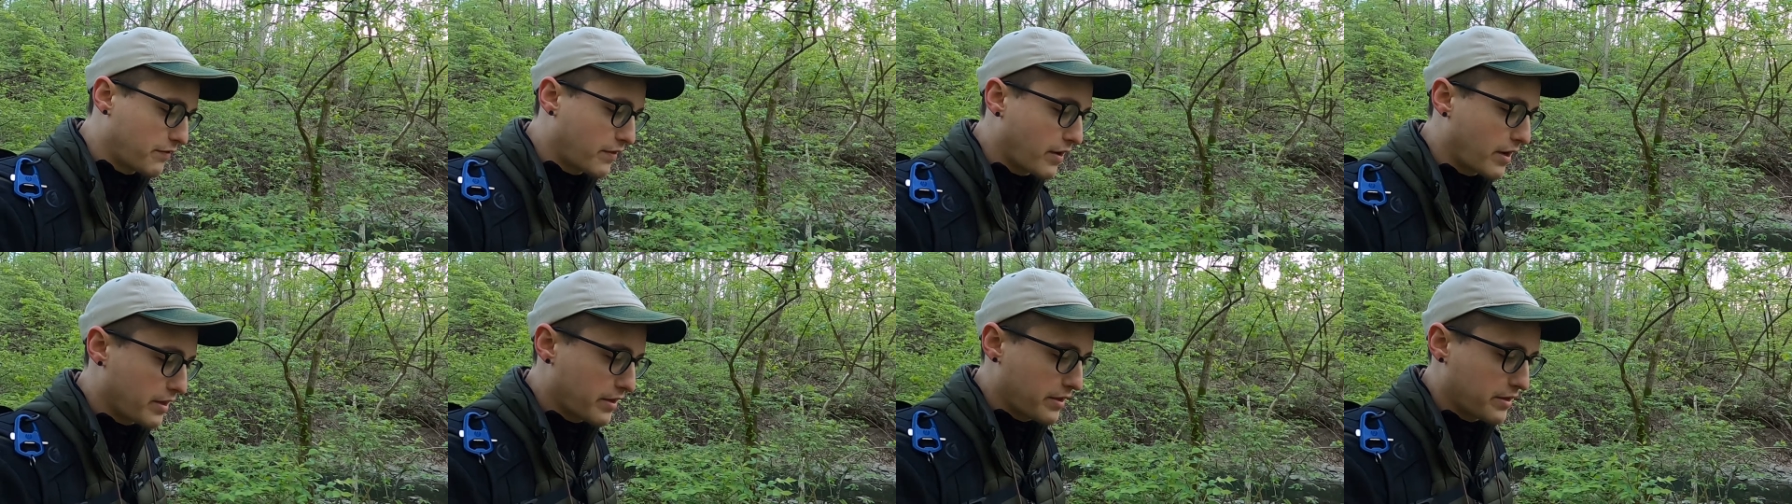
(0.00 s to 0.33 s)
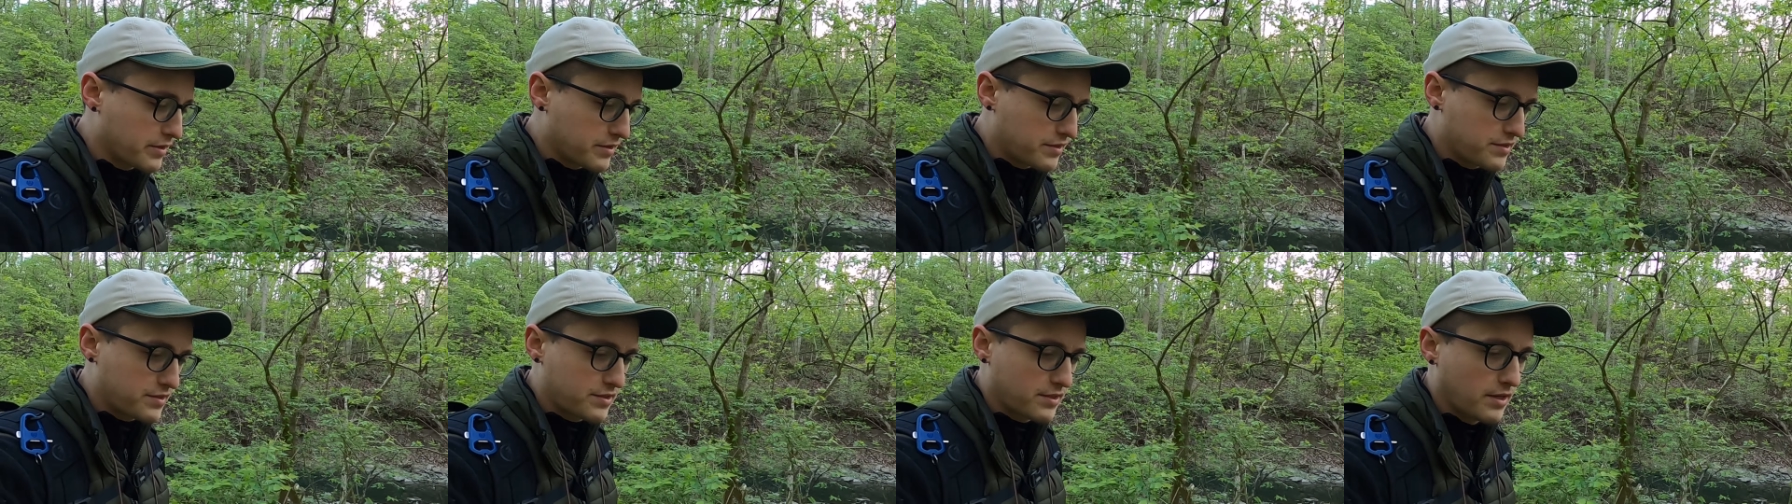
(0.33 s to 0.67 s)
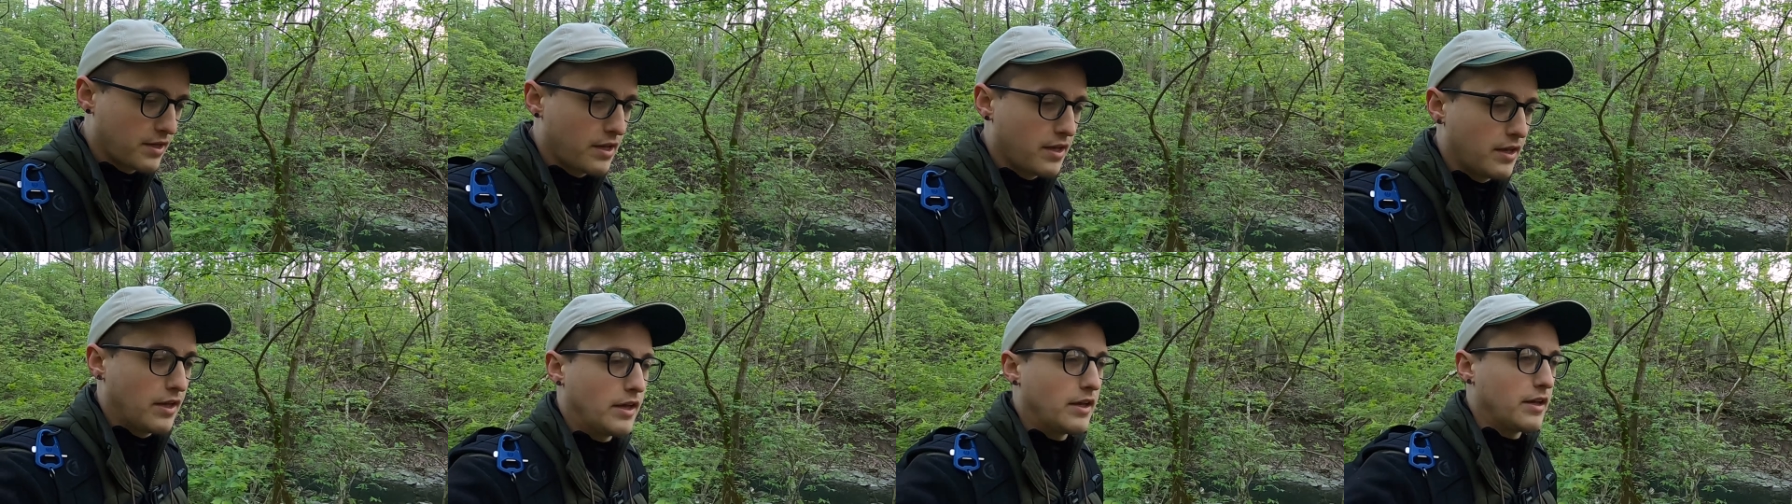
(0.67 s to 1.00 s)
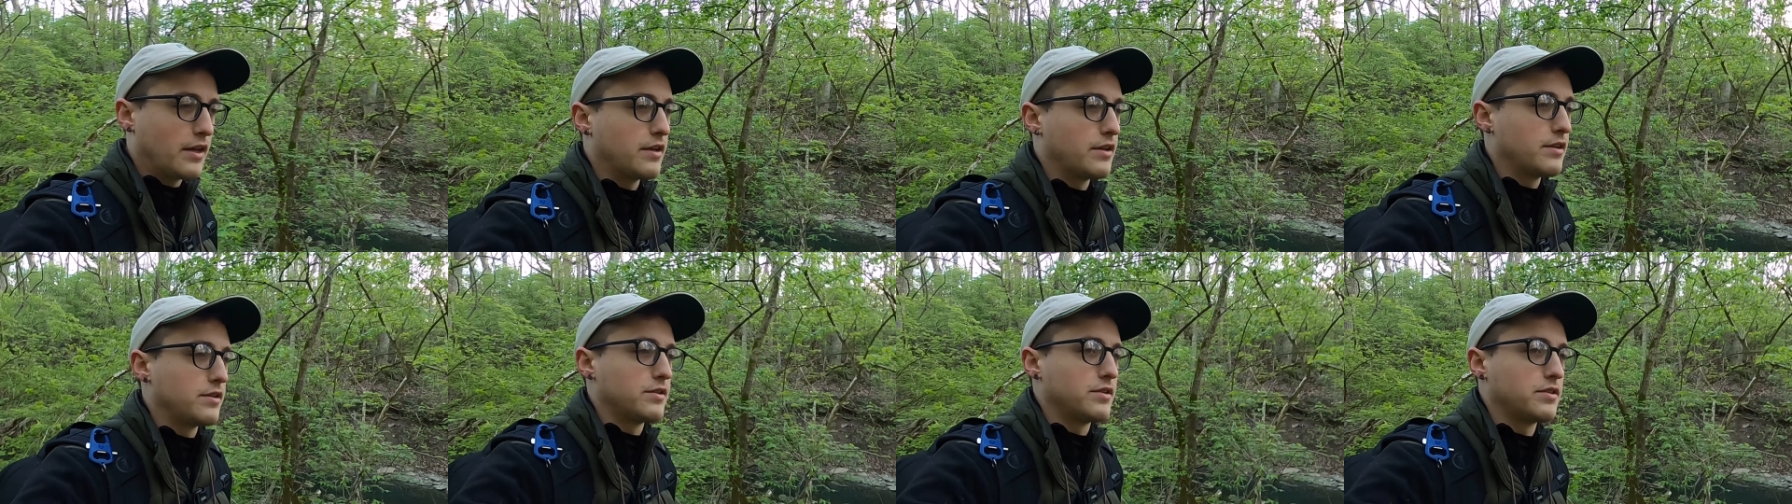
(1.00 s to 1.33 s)
violets
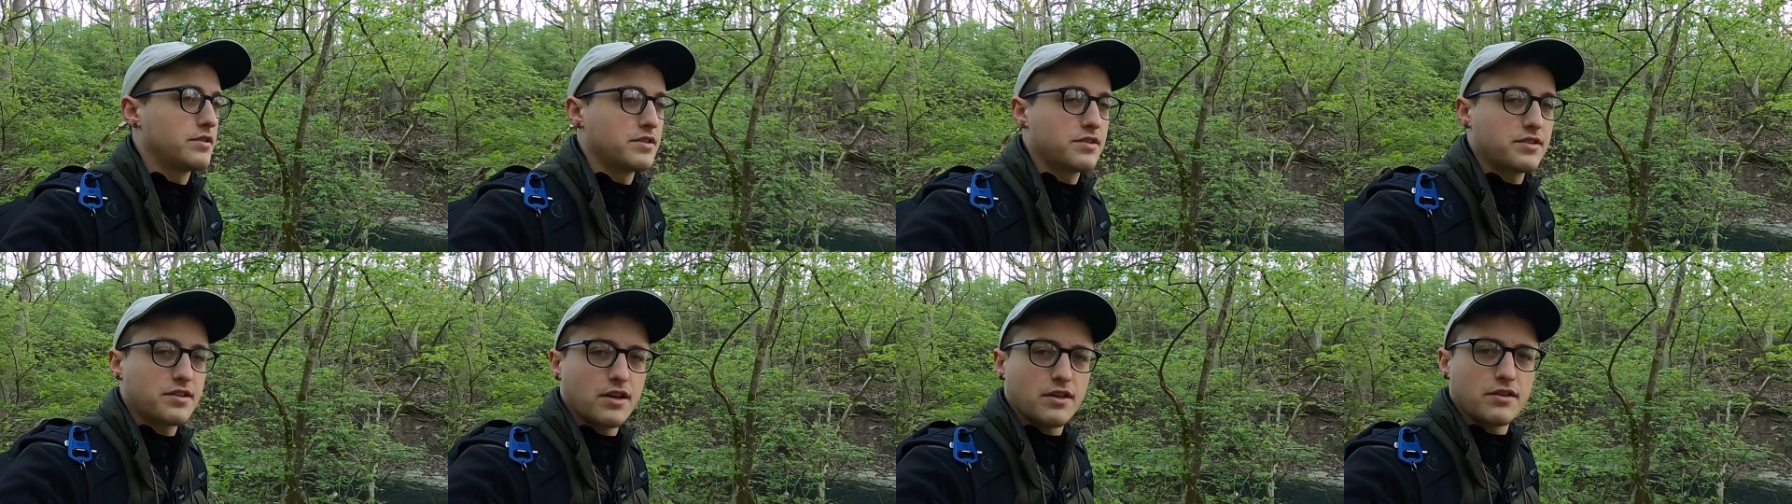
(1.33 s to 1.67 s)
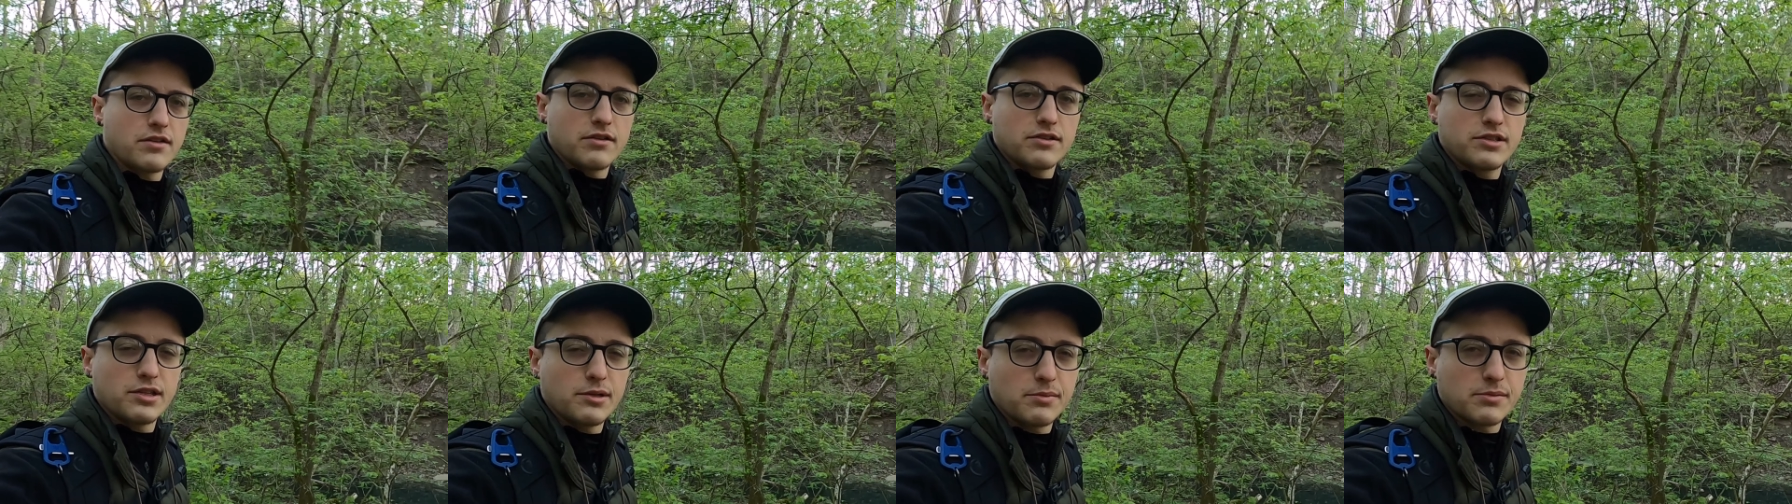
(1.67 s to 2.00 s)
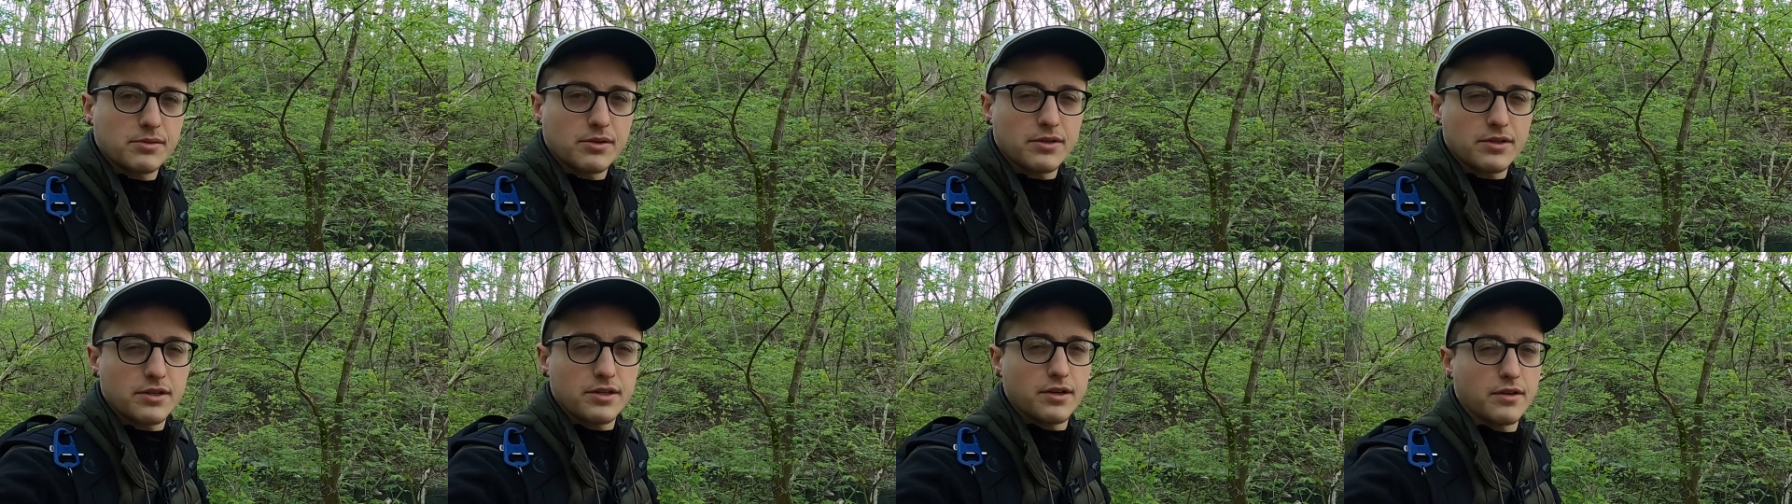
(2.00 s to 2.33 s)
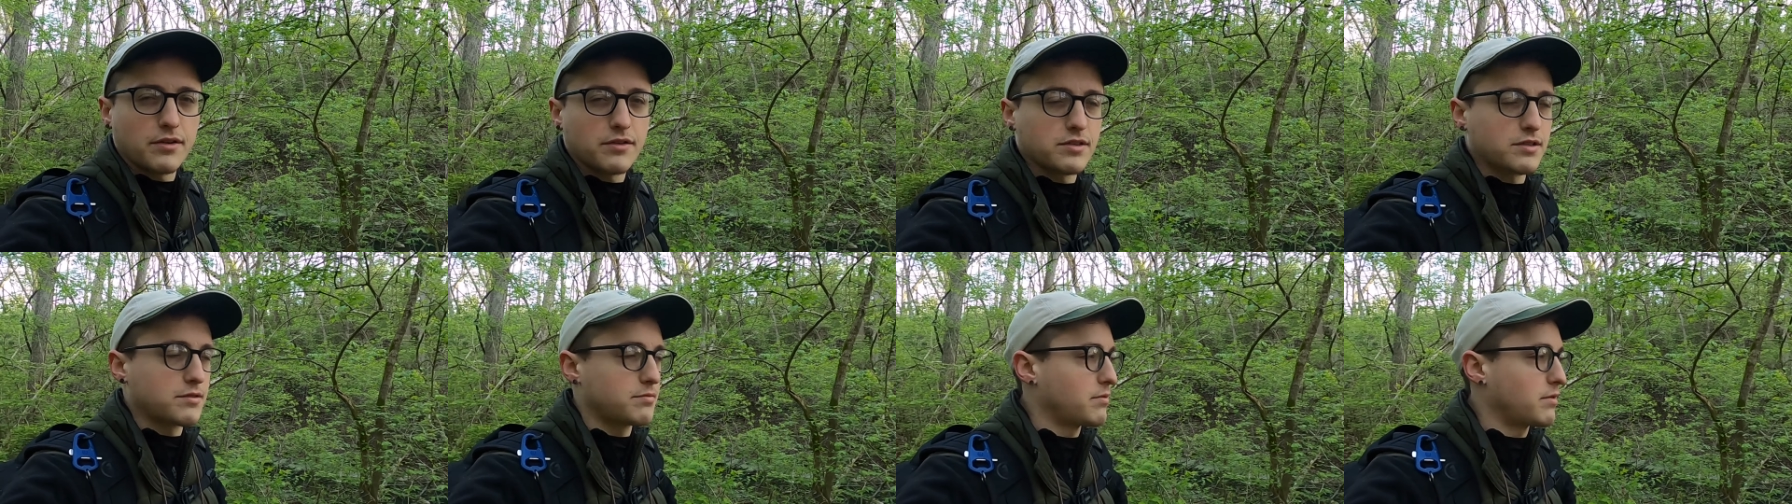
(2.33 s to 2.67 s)
and just other typical, you
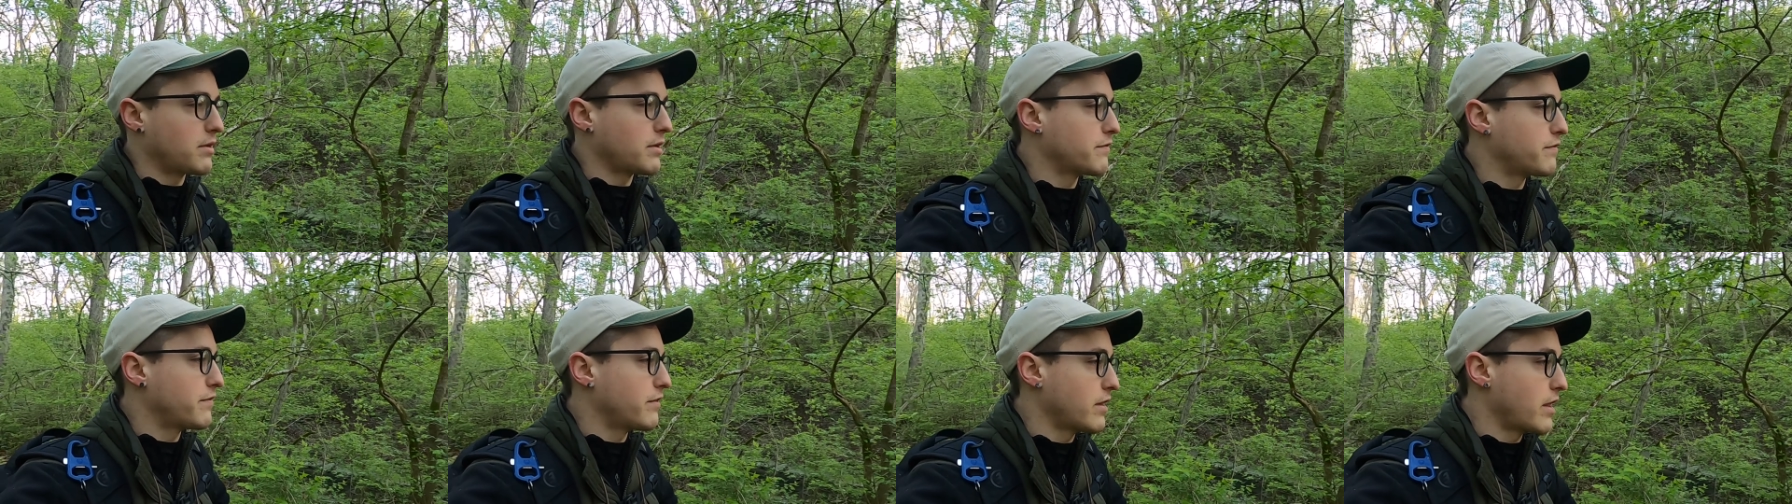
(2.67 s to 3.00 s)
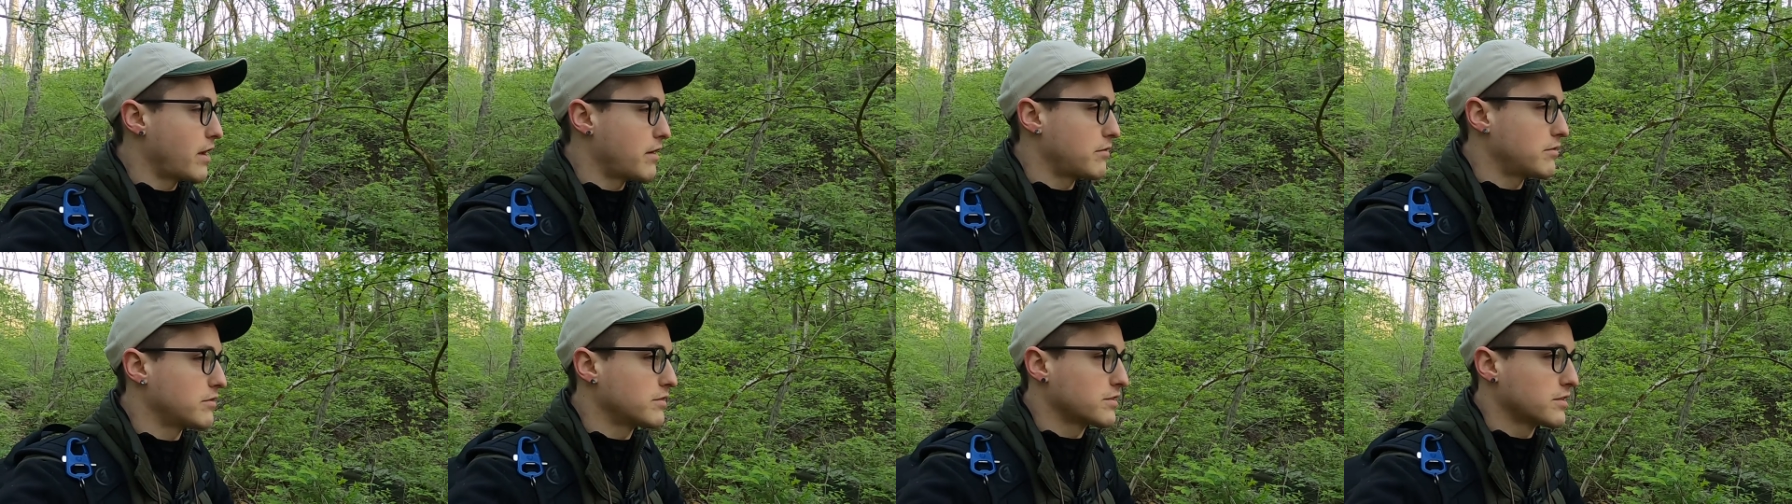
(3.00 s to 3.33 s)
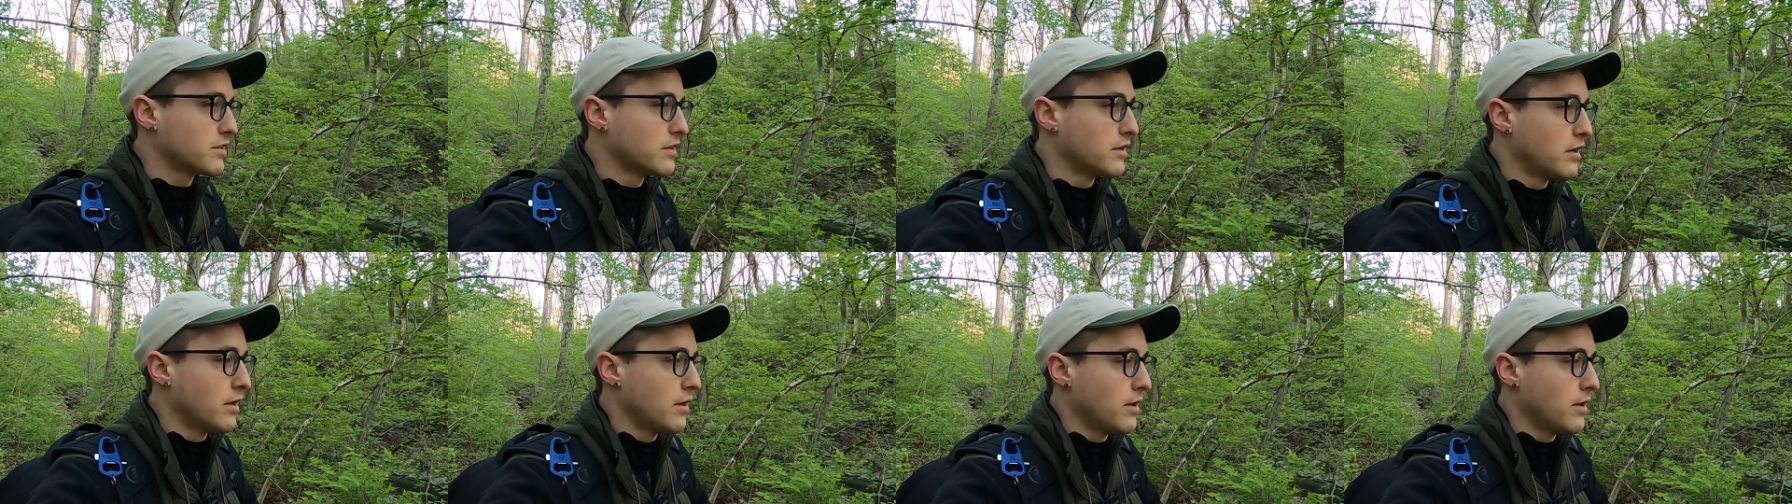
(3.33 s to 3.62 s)
know, spring flowers,